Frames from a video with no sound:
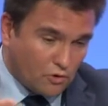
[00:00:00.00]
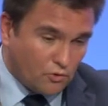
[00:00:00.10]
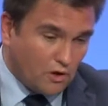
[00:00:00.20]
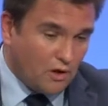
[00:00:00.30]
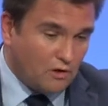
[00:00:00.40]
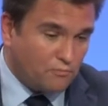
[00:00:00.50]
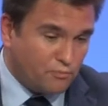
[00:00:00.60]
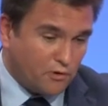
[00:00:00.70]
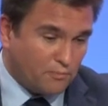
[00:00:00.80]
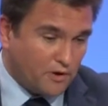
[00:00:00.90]
create
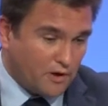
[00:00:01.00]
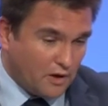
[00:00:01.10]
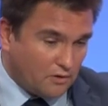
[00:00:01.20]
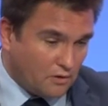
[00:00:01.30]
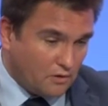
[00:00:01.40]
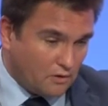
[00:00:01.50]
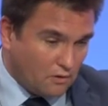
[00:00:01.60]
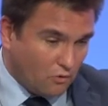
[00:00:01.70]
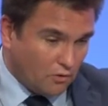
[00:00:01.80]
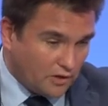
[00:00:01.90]
propaganda
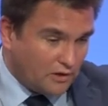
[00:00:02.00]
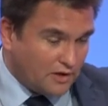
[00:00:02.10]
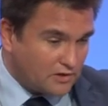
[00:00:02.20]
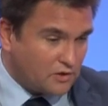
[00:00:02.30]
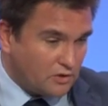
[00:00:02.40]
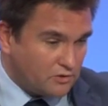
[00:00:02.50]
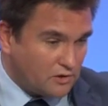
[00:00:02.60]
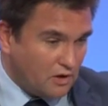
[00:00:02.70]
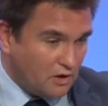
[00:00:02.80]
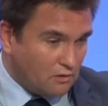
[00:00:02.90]
on industrial
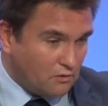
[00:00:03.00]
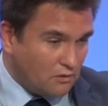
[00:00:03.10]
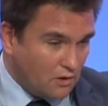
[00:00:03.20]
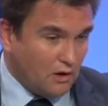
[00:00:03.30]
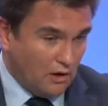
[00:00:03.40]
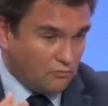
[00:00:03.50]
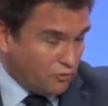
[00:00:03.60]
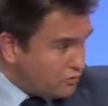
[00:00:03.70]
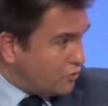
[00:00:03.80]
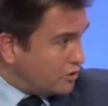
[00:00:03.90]
scale. It
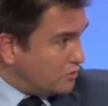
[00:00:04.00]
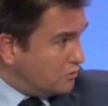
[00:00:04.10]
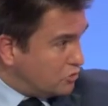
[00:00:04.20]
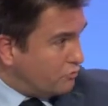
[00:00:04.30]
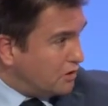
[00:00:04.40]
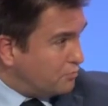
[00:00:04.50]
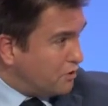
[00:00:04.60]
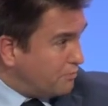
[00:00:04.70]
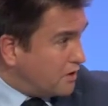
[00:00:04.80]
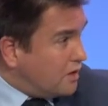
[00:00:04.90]
was Russian-Soviet
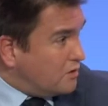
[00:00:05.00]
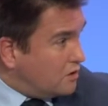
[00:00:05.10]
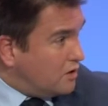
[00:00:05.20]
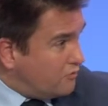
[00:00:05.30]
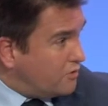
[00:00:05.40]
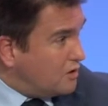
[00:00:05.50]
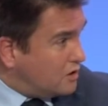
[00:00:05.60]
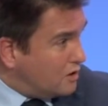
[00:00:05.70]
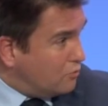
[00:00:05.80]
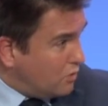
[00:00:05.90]
propaganda,
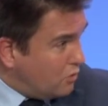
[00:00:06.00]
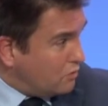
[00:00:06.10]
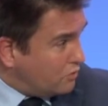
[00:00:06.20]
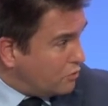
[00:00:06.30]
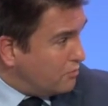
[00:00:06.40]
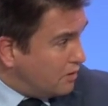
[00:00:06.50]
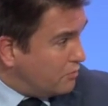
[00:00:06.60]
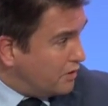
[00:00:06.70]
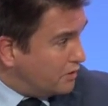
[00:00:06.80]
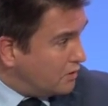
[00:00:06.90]
definitely. We all
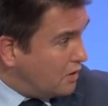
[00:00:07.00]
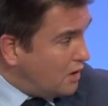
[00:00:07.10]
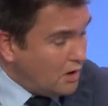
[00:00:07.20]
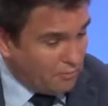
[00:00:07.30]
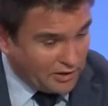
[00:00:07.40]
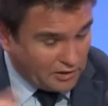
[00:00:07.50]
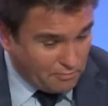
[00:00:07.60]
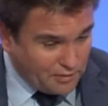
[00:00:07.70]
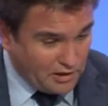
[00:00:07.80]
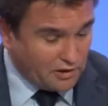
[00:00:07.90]
remember it, but
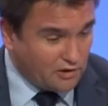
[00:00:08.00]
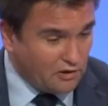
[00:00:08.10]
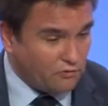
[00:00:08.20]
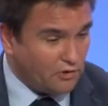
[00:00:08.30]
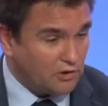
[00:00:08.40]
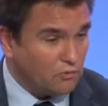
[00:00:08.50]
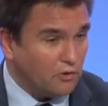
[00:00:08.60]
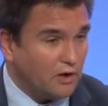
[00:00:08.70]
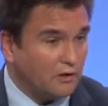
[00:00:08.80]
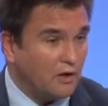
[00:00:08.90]
completely different
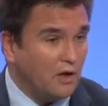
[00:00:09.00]
one.